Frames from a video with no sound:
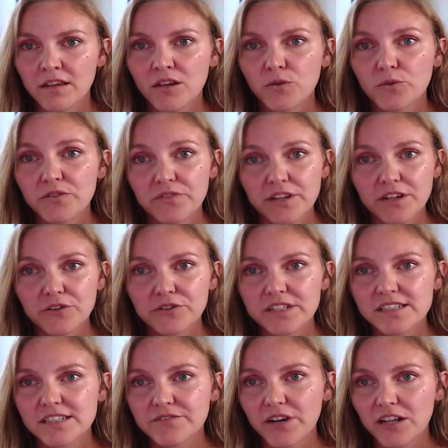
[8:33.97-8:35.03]
We've
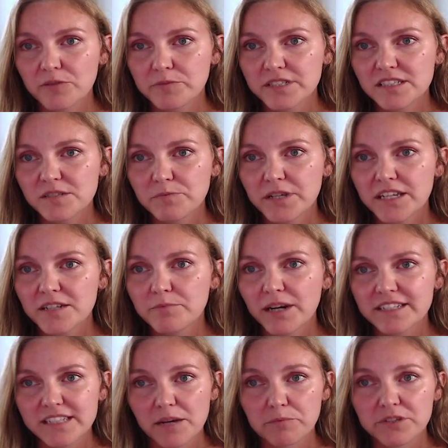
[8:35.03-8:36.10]
increased development speed by
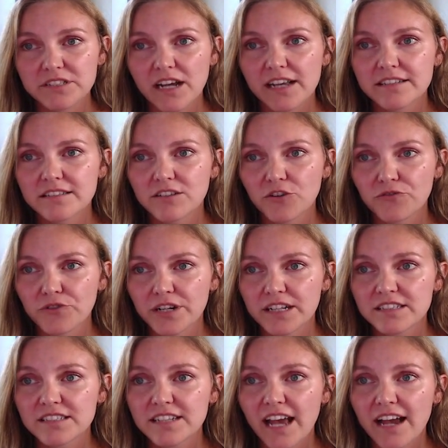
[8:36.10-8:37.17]
templatizing our front end
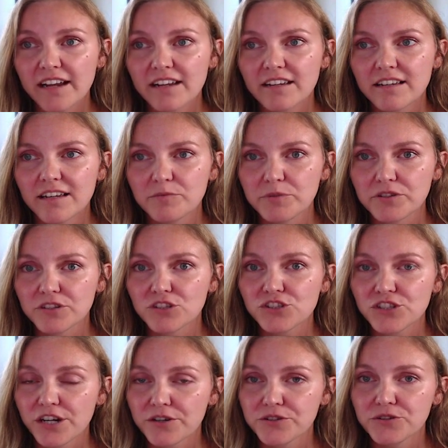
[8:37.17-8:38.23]
stack and building
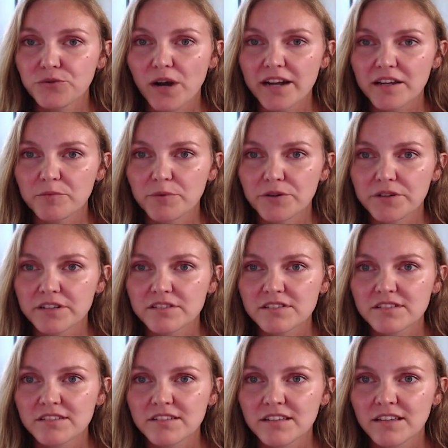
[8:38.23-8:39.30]
shared UI components.
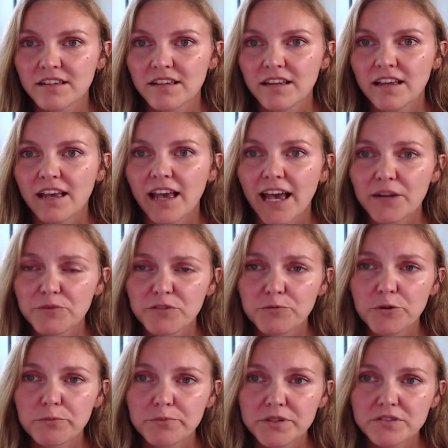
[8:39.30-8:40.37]
And we've
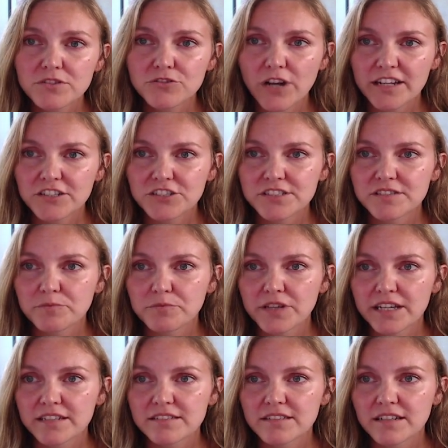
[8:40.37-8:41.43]
put build strategies in
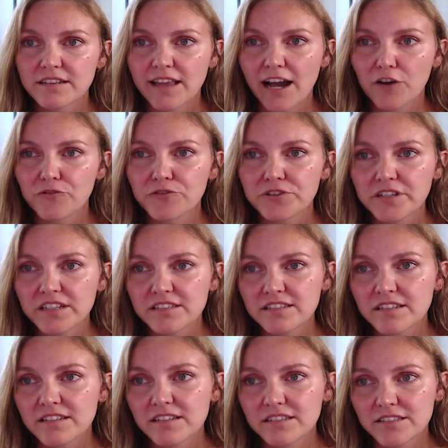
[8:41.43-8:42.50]
place that allow for
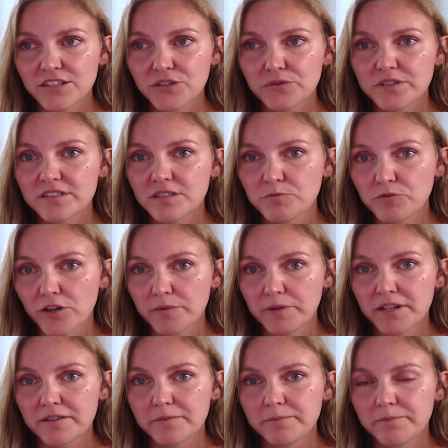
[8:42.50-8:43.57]
easy, continuous deployment.